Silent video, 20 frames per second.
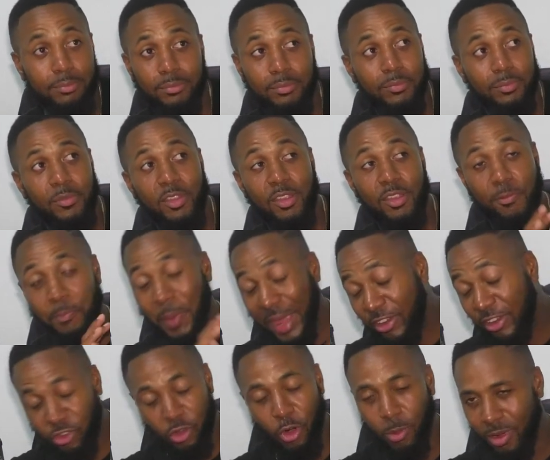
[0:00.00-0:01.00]

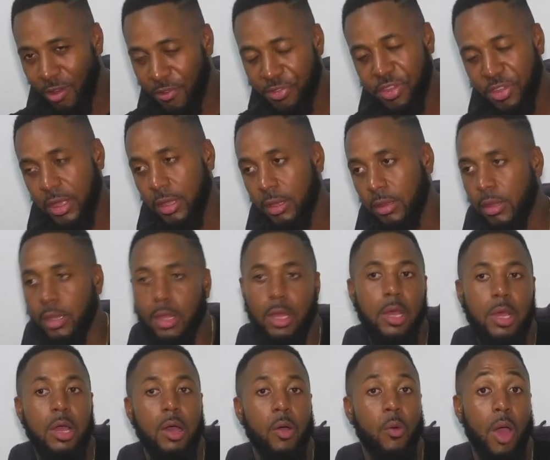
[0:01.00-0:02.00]
spectrum of things.
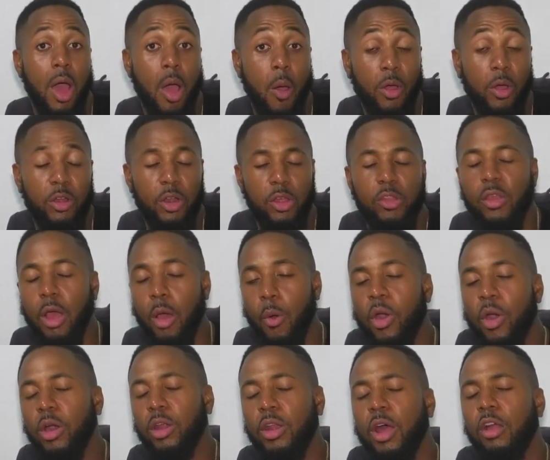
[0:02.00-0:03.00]
We're gonna
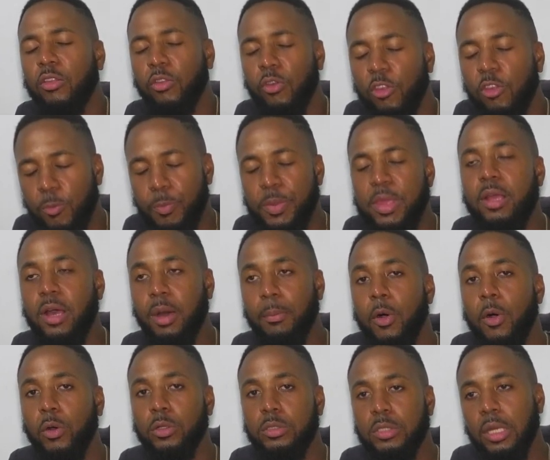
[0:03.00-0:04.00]
also speak about
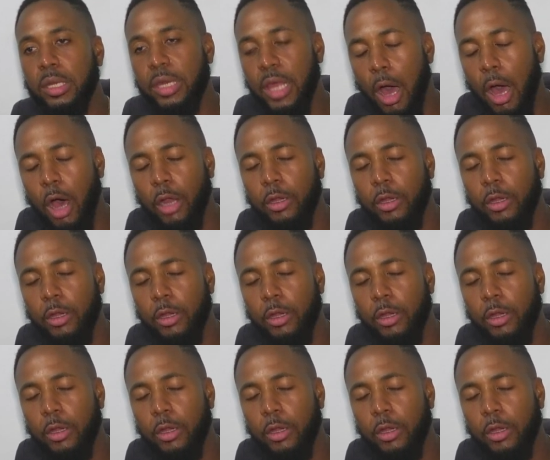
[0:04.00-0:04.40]
the under